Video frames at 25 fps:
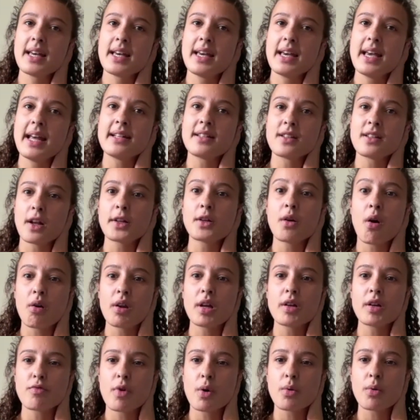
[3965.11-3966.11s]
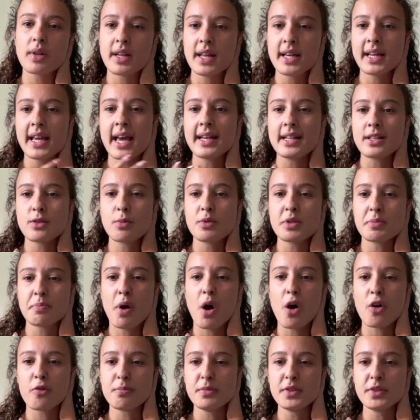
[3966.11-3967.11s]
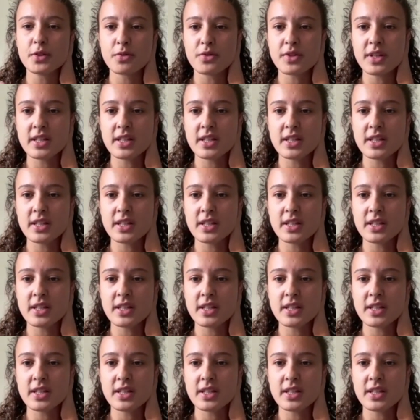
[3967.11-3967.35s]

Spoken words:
an iconic role, and again, it's almost part of musical